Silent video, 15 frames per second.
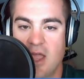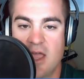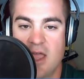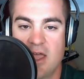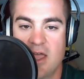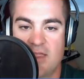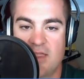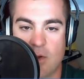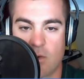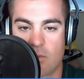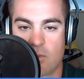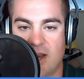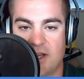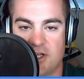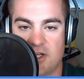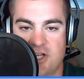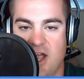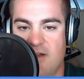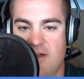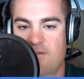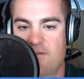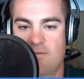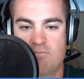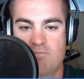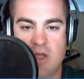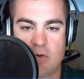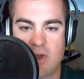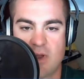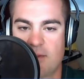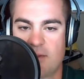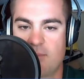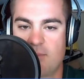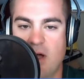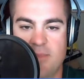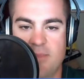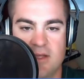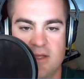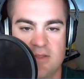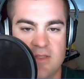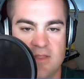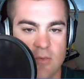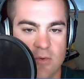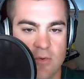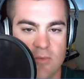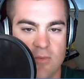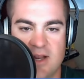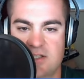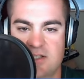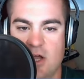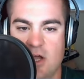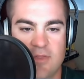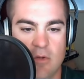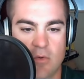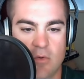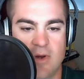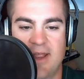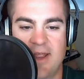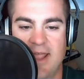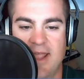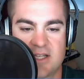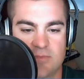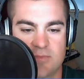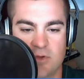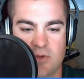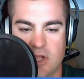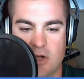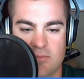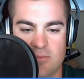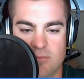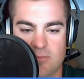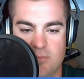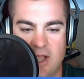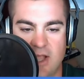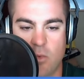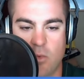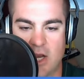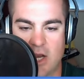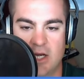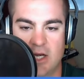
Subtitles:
they were running Chef, they were running Puppet, they were running Salt, they were running Ansible, pick one.